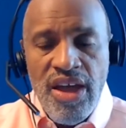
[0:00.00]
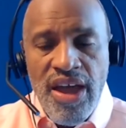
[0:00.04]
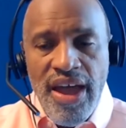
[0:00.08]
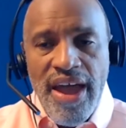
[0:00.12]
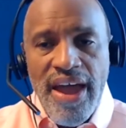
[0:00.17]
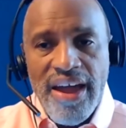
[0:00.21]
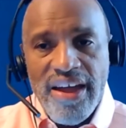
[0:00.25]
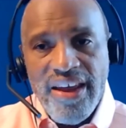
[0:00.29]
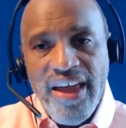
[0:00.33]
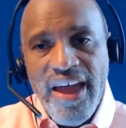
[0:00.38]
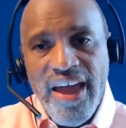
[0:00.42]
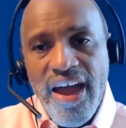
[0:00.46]

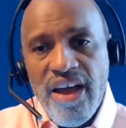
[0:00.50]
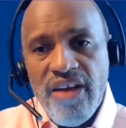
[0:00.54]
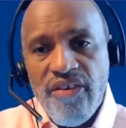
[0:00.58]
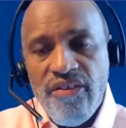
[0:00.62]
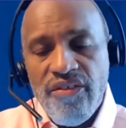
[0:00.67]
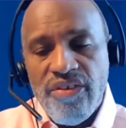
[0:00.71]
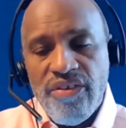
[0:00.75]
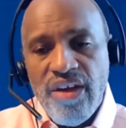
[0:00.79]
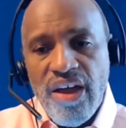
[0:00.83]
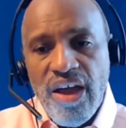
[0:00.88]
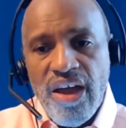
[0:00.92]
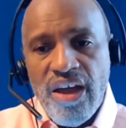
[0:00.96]

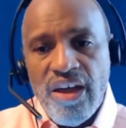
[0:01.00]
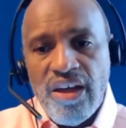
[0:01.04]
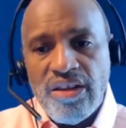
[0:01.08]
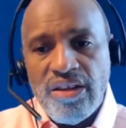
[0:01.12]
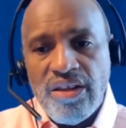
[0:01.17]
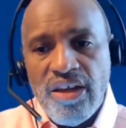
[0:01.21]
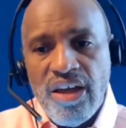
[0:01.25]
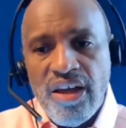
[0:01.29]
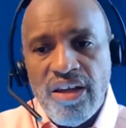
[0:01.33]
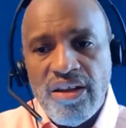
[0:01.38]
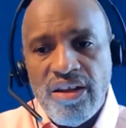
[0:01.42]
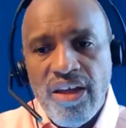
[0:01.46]

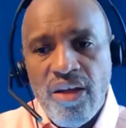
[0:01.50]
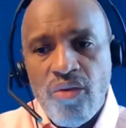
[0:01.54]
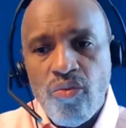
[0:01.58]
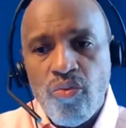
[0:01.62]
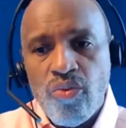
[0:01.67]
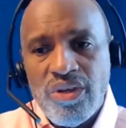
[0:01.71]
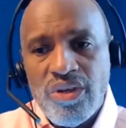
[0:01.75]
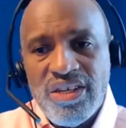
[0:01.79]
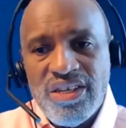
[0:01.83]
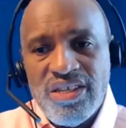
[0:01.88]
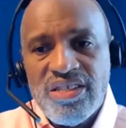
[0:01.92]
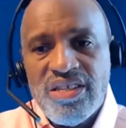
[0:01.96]
and
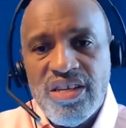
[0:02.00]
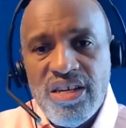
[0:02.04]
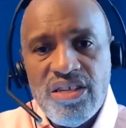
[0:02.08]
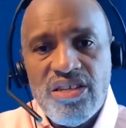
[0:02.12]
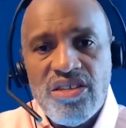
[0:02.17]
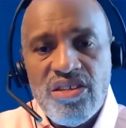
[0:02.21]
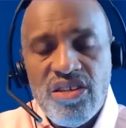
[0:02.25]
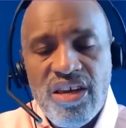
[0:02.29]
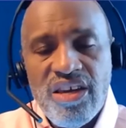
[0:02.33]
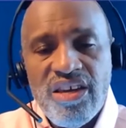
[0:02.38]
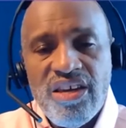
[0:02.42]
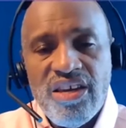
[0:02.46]
what he did
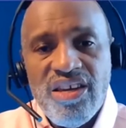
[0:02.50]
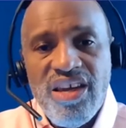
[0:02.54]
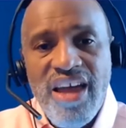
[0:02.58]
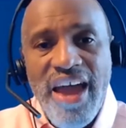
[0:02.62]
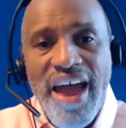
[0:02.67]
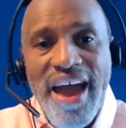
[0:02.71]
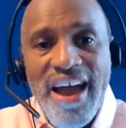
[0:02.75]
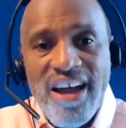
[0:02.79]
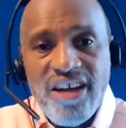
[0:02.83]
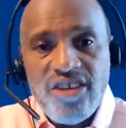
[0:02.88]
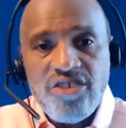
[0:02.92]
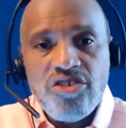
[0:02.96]
is he
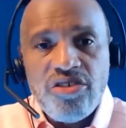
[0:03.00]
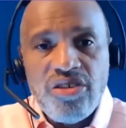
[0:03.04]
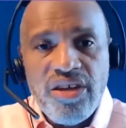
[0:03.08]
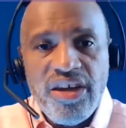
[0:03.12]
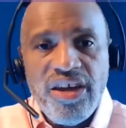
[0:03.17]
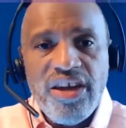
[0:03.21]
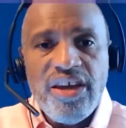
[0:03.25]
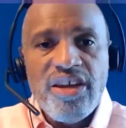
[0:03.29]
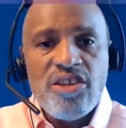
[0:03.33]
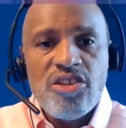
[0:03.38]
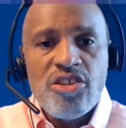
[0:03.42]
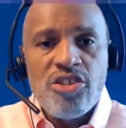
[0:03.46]
actually
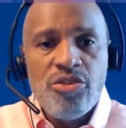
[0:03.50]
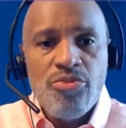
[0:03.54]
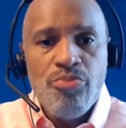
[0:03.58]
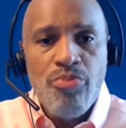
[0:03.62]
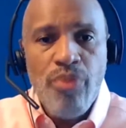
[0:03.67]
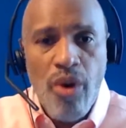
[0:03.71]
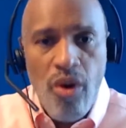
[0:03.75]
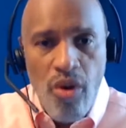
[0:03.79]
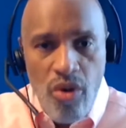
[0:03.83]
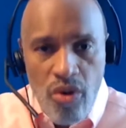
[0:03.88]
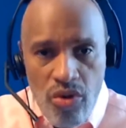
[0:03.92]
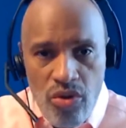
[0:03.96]

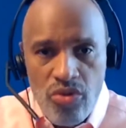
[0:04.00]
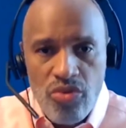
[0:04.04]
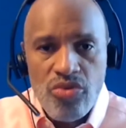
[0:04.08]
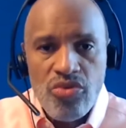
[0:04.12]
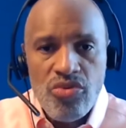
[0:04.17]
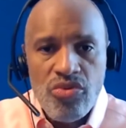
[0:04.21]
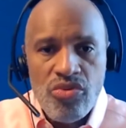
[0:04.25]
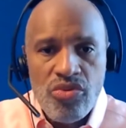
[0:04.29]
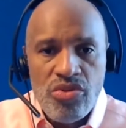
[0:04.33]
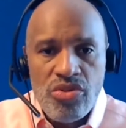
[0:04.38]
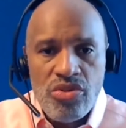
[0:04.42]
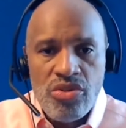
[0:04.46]

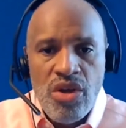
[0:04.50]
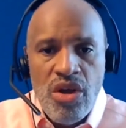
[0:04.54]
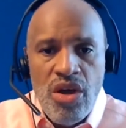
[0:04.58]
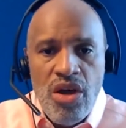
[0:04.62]
exposed